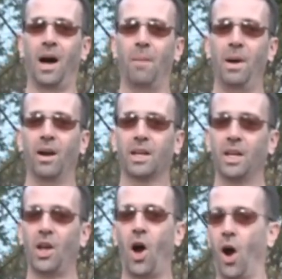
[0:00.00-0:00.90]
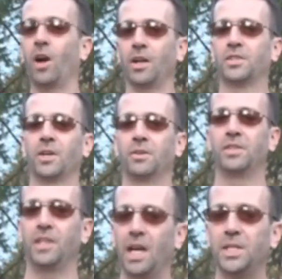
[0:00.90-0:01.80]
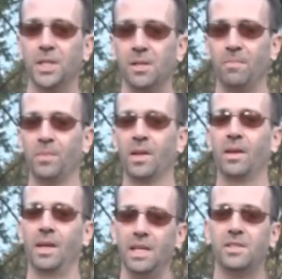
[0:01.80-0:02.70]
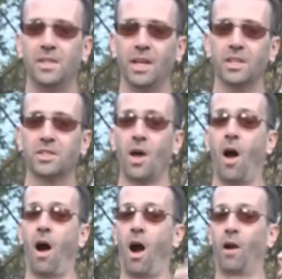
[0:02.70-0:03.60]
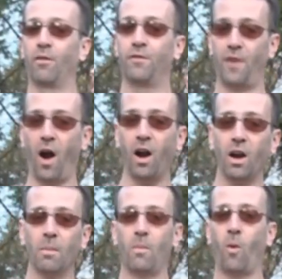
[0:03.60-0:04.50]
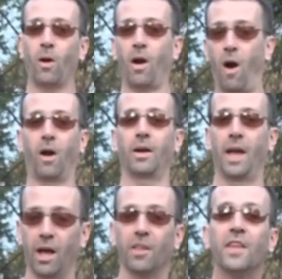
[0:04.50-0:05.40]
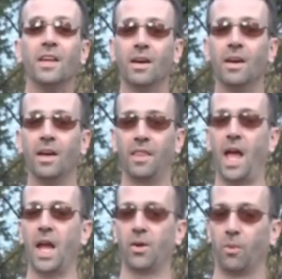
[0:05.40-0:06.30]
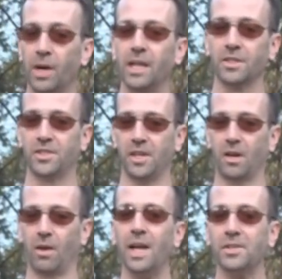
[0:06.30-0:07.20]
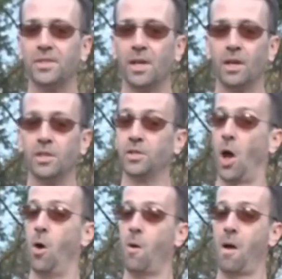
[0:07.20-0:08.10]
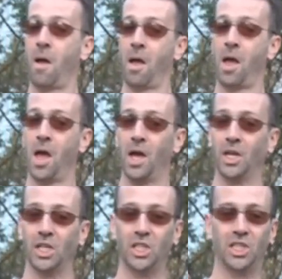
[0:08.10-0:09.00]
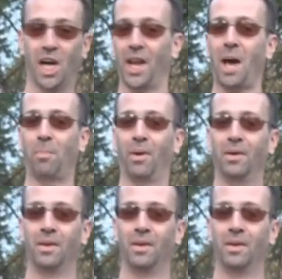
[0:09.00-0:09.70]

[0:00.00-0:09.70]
American Heart Association, e-cigs are far more heart healthy than real cigarettes, so shut up.